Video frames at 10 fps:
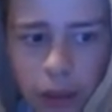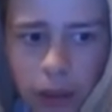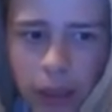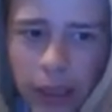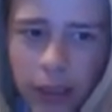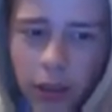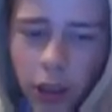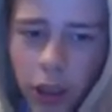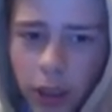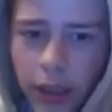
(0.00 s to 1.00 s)
Get it
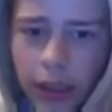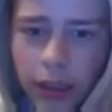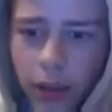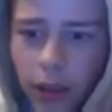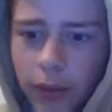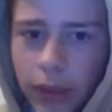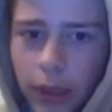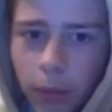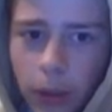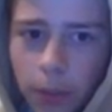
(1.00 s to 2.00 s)
early, get it over and
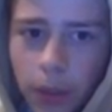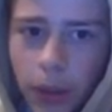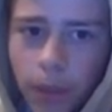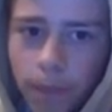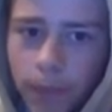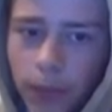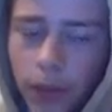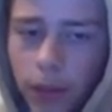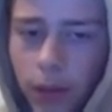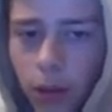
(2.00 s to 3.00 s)
done with, but
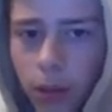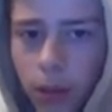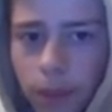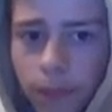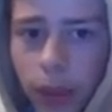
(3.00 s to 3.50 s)
oh well.